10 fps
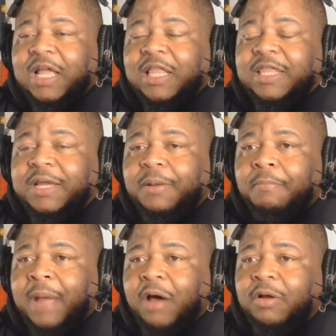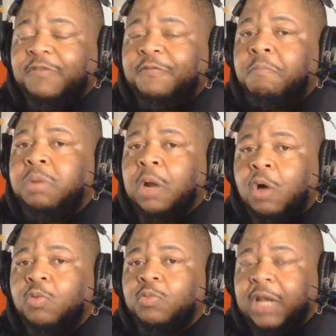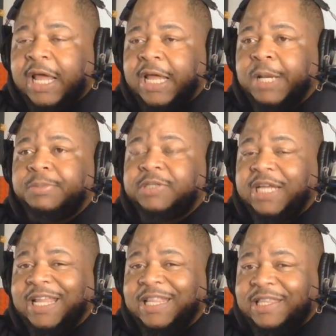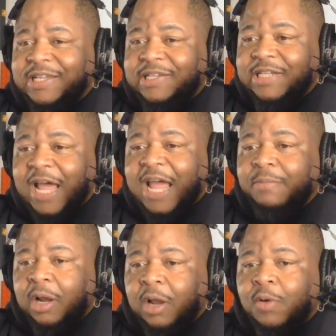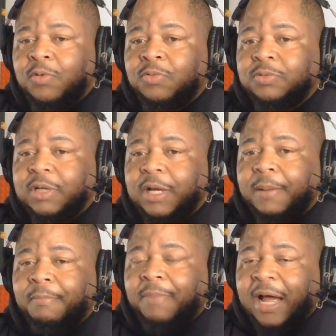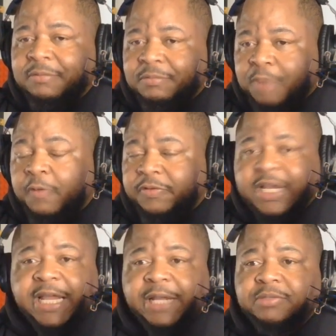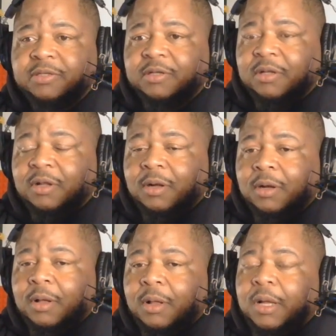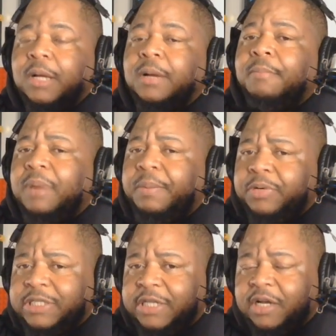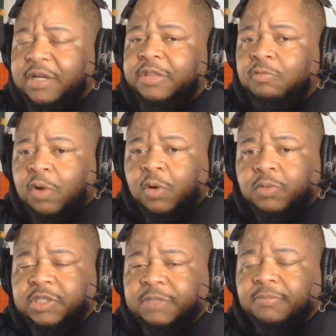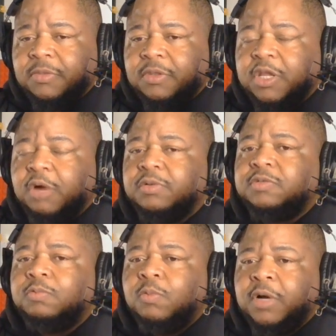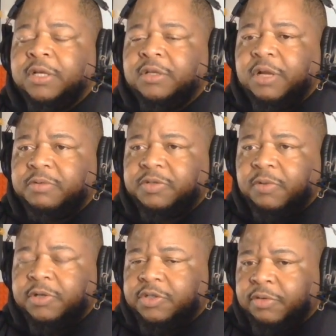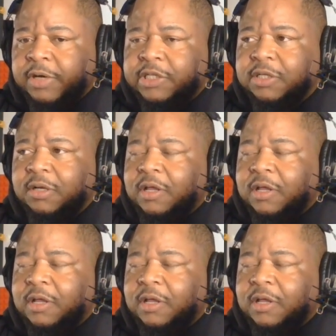The amount of blown layups in this game alone by both teams, but particularly the Rose. There was one stretch.